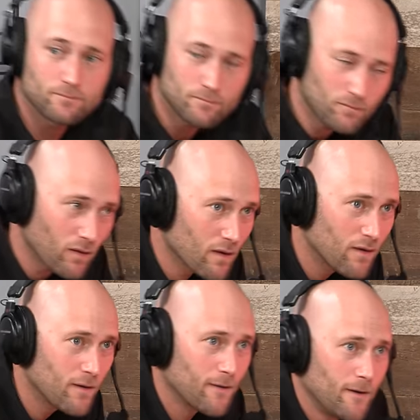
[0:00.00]
If you
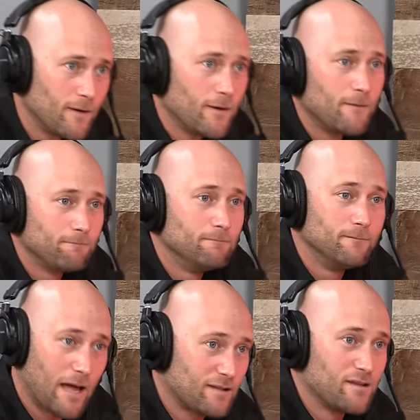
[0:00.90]
own a lever gun,
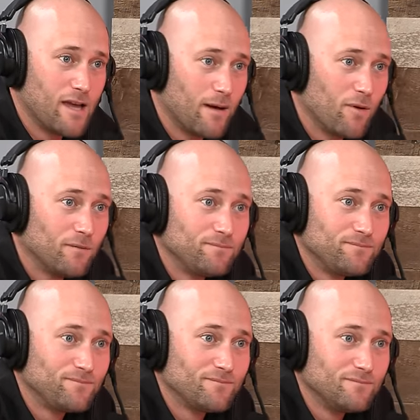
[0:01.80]
That's that the is ammo. the
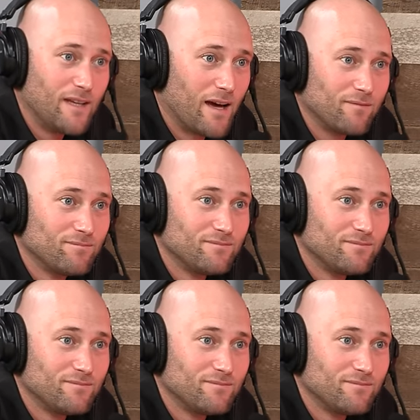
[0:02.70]
ammo. Mm-hmm. Yeah.